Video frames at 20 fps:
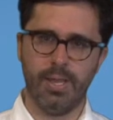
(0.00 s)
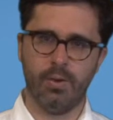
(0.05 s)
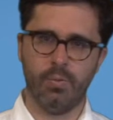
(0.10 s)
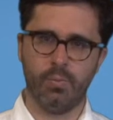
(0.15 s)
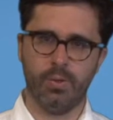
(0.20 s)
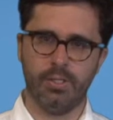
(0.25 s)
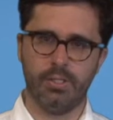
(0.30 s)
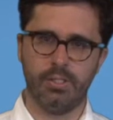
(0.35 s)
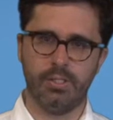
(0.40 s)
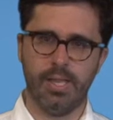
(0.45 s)
in
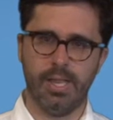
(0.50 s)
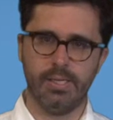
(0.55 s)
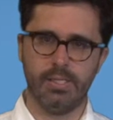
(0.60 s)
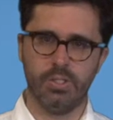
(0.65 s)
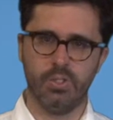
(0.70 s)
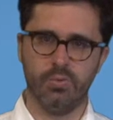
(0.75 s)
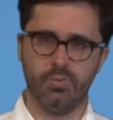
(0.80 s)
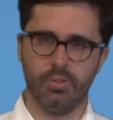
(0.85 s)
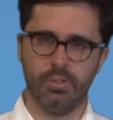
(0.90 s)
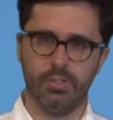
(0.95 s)
which
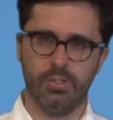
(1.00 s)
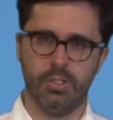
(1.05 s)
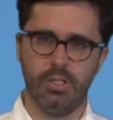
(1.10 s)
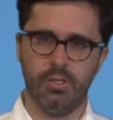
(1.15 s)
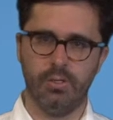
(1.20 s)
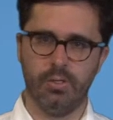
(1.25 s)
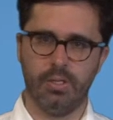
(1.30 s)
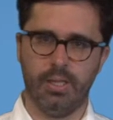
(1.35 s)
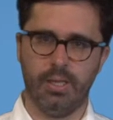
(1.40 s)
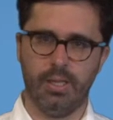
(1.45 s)
that
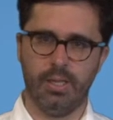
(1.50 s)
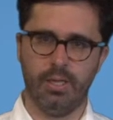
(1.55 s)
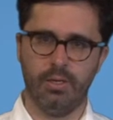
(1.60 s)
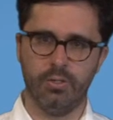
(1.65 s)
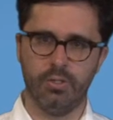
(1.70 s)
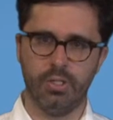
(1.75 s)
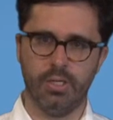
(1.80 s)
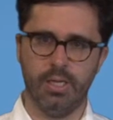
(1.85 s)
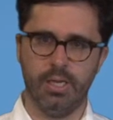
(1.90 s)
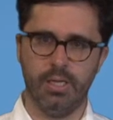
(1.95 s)
diversity or that
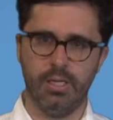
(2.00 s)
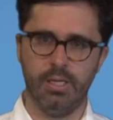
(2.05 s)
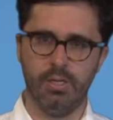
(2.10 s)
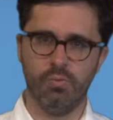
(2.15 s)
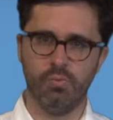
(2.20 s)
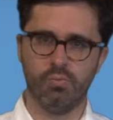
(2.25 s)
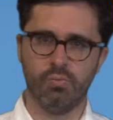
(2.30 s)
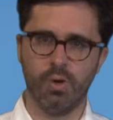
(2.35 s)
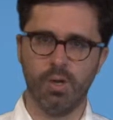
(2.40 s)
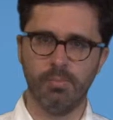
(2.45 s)
heterogeneity
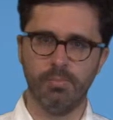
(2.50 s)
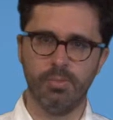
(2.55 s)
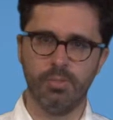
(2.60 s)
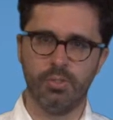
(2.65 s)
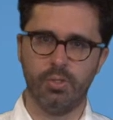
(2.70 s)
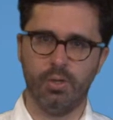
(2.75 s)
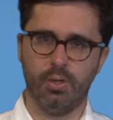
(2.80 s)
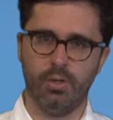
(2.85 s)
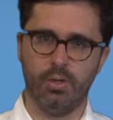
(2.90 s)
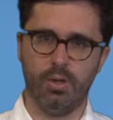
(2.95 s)

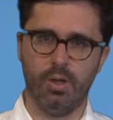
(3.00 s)
rubs